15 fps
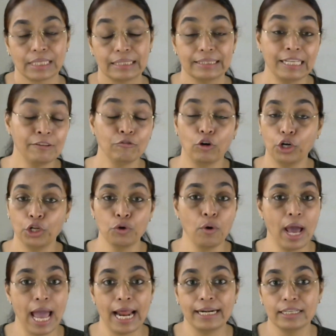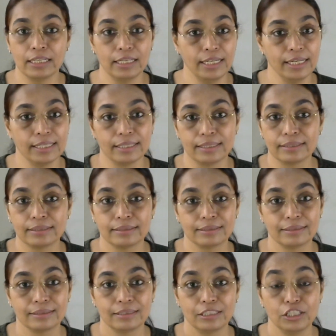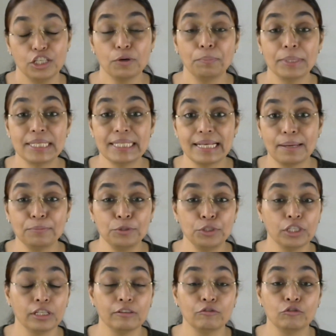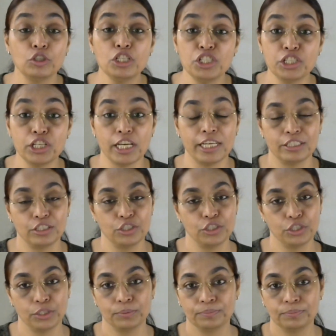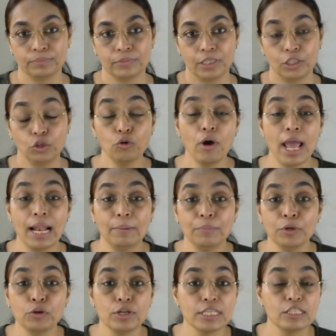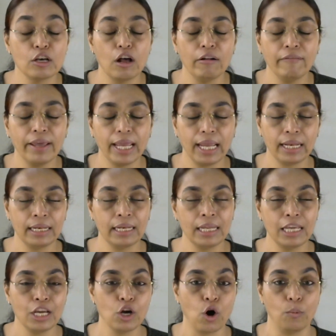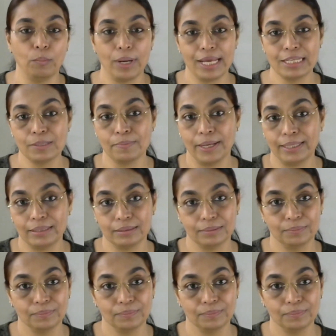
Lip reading: than what you had earlier. Your perception would change to help you resolve any complex matter.